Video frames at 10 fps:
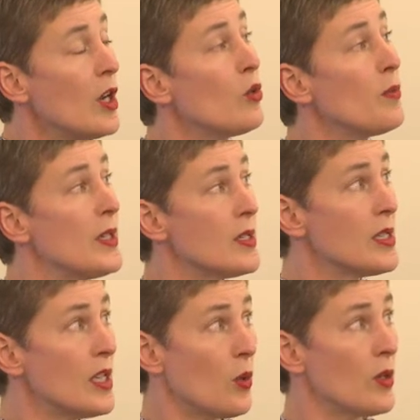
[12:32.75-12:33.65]
would be to
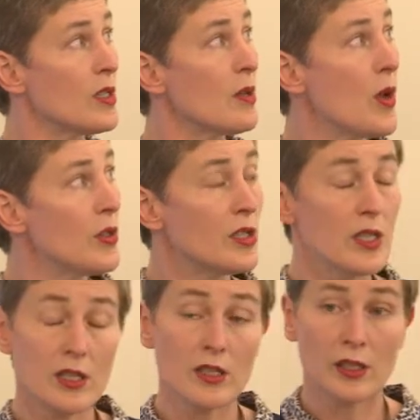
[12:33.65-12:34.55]
sequence the most
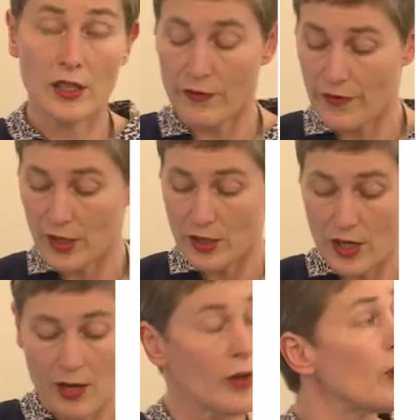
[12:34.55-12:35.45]
distantly affected
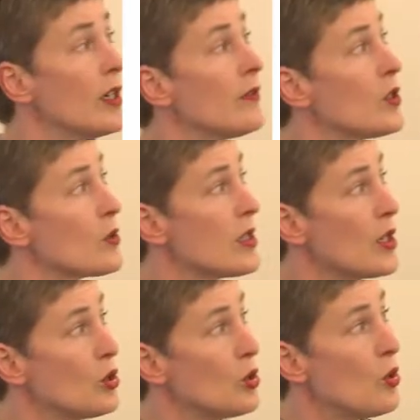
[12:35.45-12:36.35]
individuals
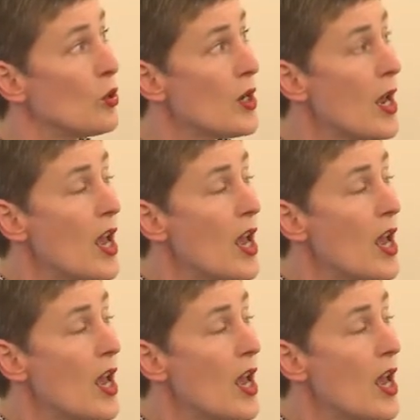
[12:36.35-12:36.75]
that you could,